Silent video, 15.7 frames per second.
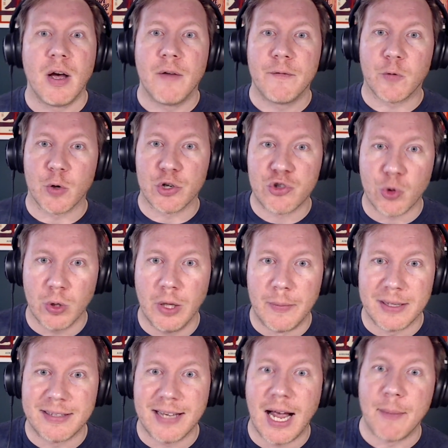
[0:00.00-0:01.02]
for a short
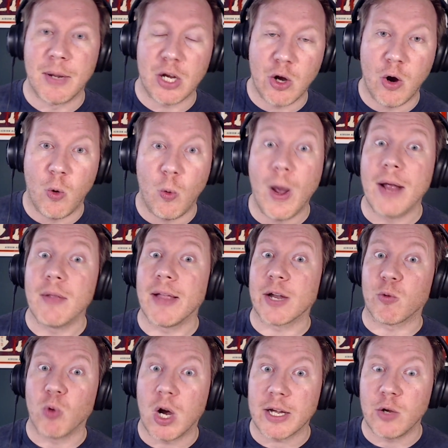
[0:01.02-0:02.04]
limited time and go away, like
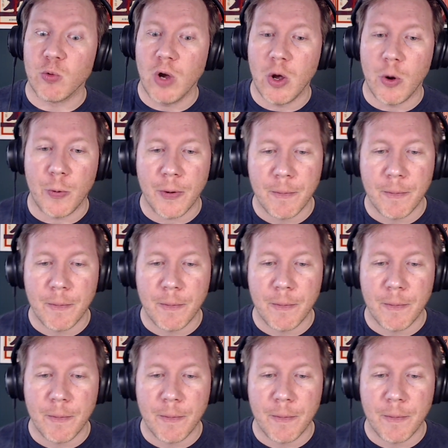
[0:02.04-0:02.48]
Rocky Road.